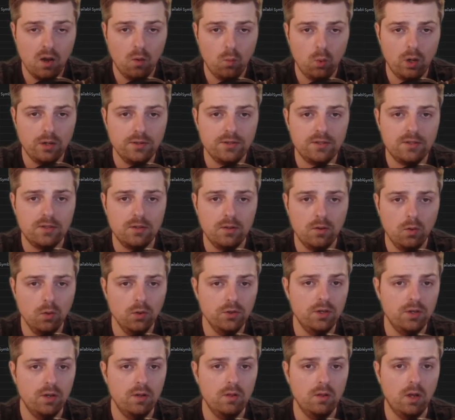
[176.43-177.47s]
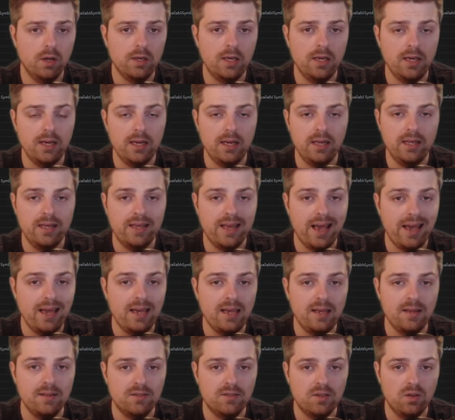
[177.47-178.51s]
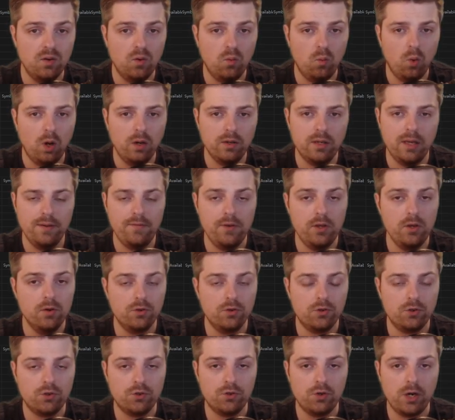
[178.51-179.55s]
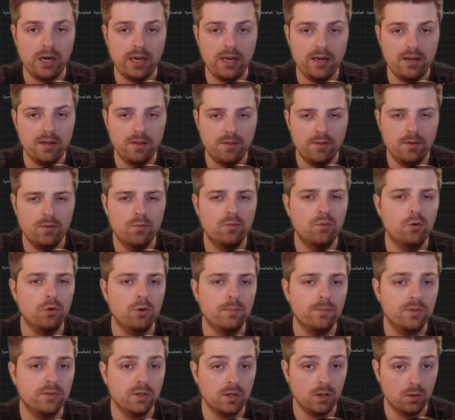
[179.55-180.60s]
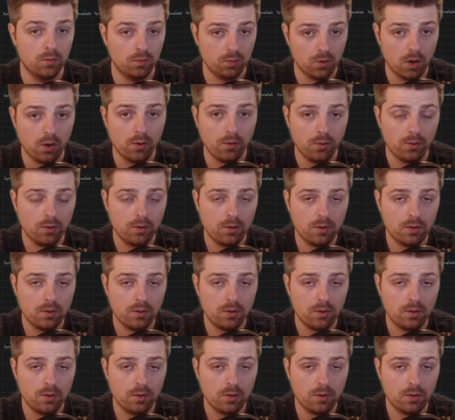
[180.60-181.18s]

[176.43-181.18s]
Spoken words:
whilst also locking in gains while giving your trade the room to grow.